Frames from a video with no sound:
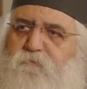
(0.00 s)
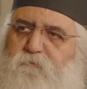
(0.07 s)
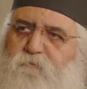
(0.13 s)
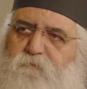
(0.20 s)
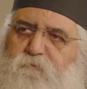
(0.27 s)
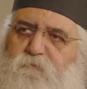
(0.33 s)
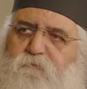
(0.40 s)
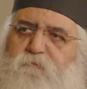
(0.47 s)

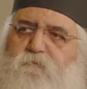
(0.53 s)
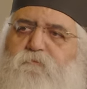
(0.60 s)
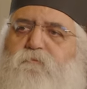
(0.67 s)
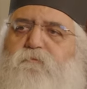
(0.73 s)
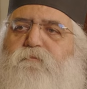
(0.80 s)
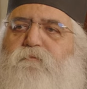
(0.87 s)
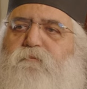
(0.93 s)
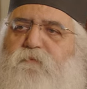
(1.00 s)
life
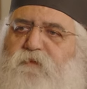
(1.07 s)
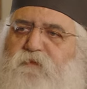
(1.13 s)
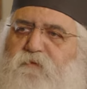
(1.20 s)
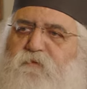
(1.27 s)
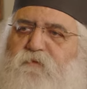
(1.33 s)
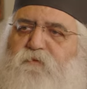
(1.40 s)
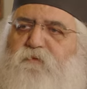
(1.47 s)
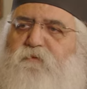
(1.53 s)
is not
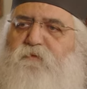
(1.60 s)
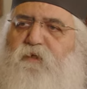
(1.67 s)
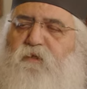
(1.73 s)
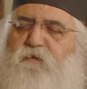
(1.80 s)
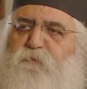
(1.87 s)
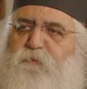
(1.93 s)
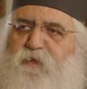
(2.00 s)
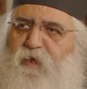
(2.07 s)
only
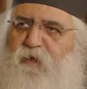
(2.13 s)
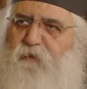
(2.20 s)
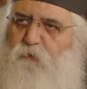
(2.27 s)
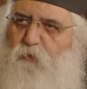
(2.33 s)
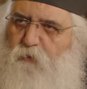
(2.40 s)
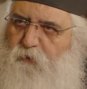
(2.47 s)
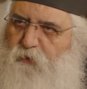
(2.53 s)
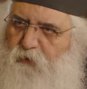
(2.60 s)
what we
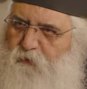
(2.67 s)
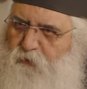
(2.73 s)
see